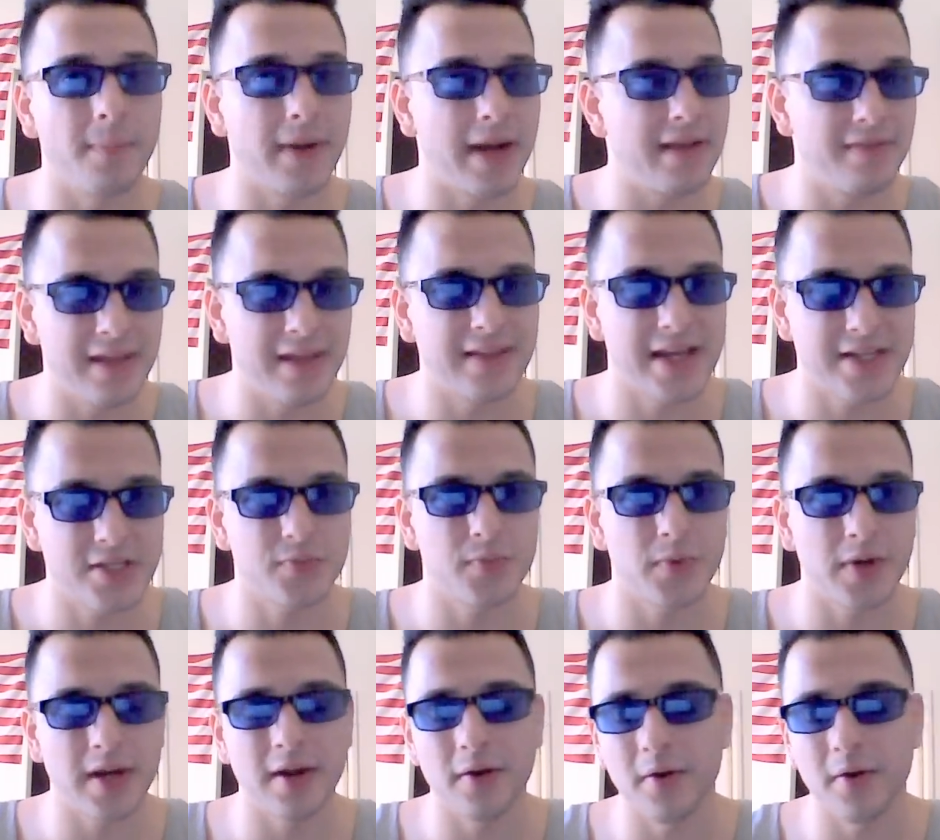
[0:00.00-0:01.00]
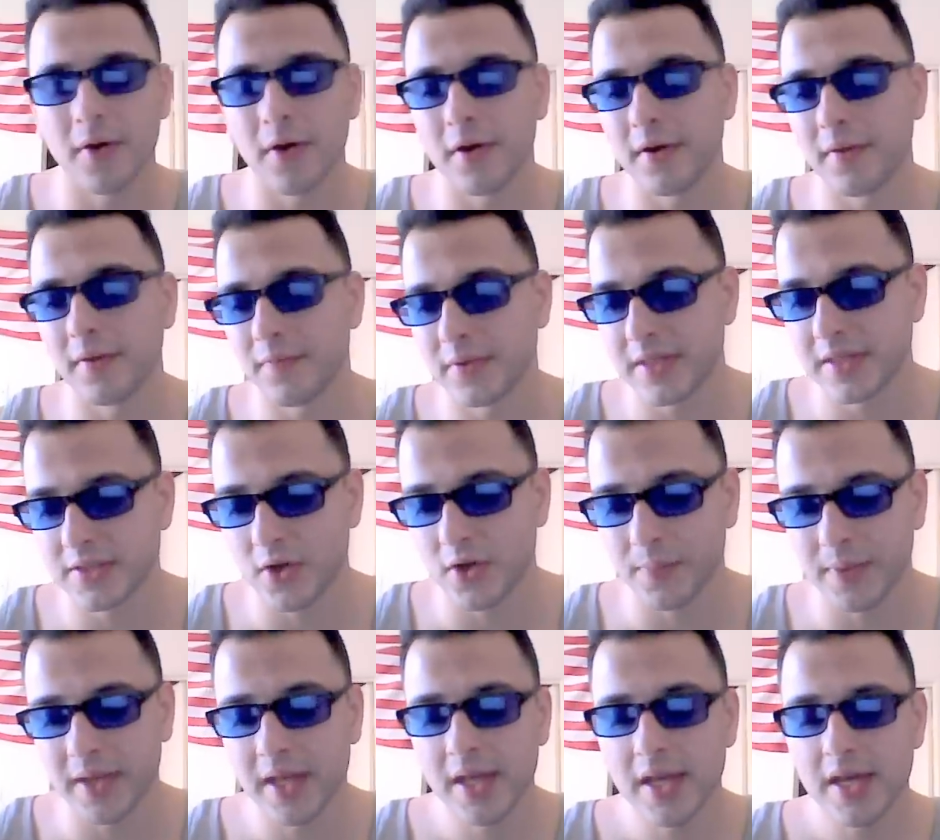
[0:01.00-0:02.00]
but I think that's what I heard and what they told
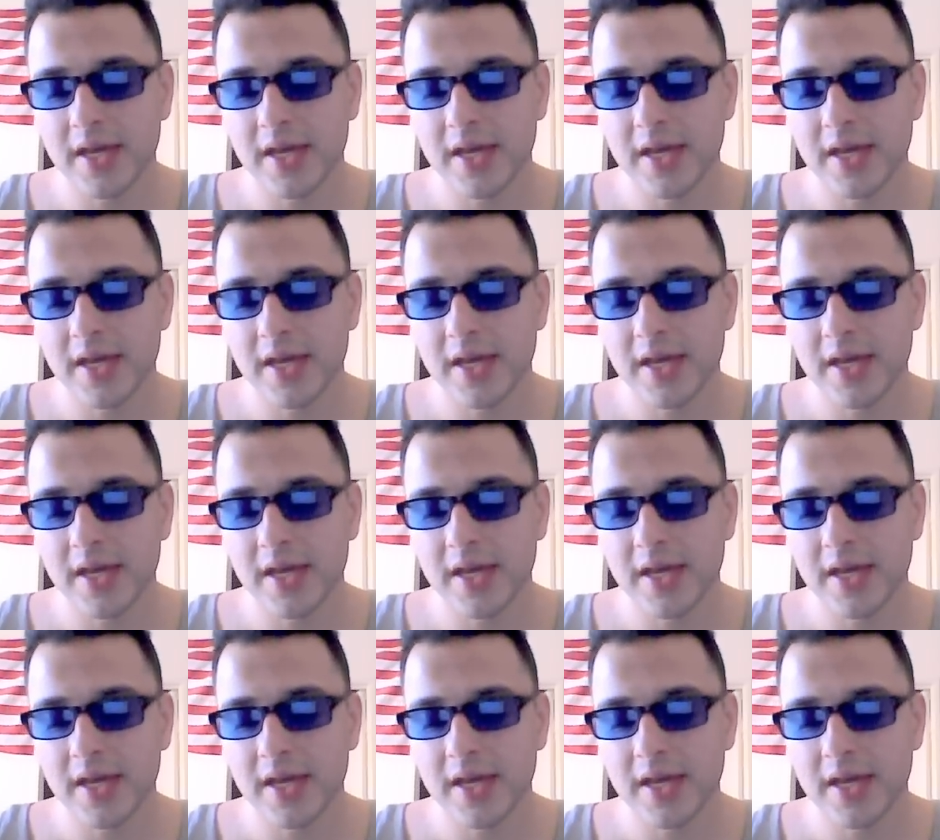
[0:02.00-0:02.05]
me,